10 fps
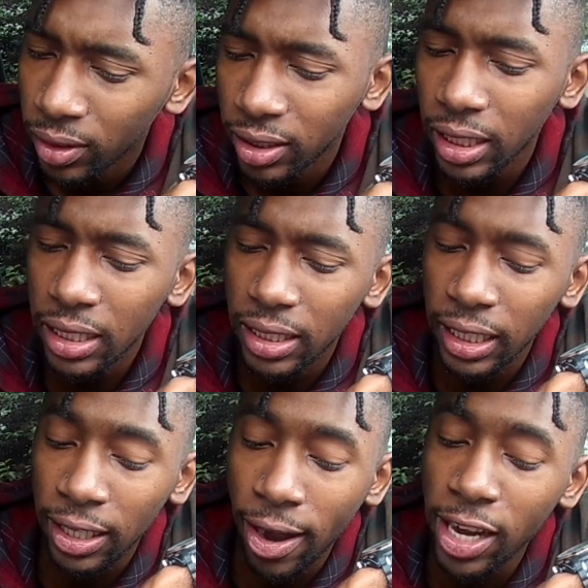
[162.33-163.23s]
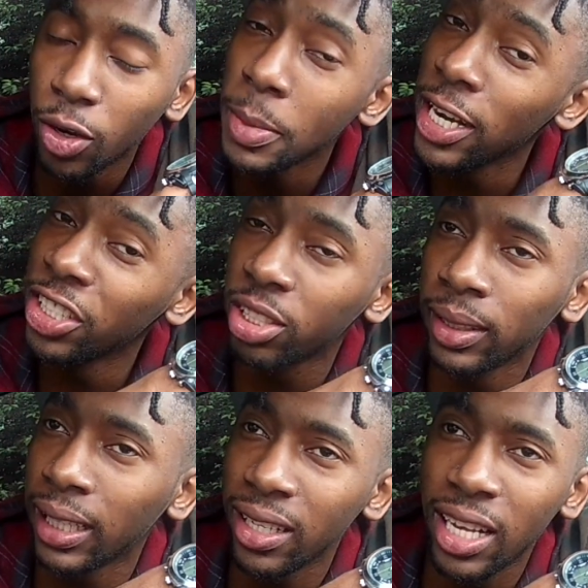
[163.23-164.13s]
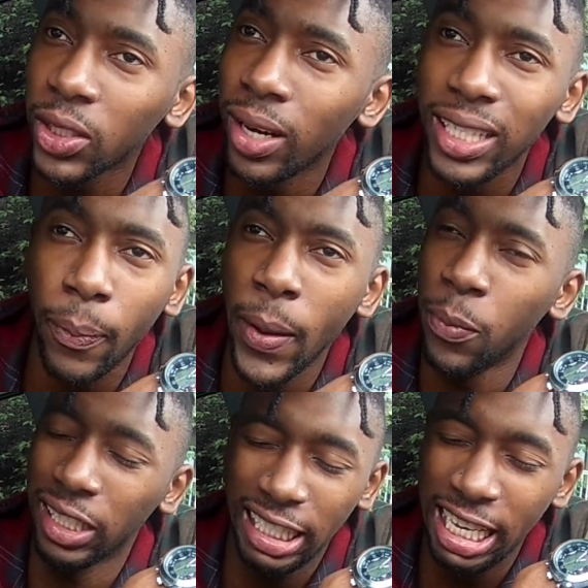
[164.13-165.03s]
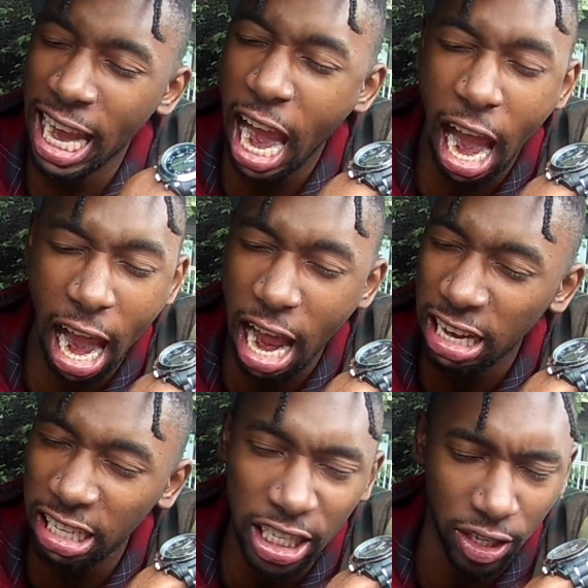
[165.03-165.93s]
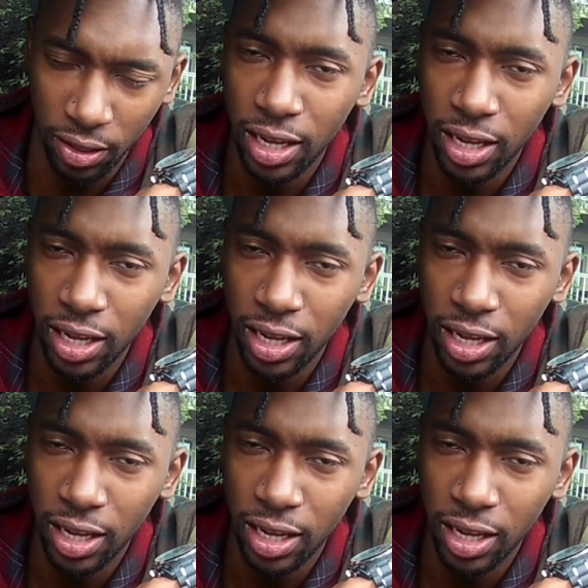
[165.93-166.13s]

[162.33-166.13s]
Sin City. Right now, me instrumental and so I say people dead, you know.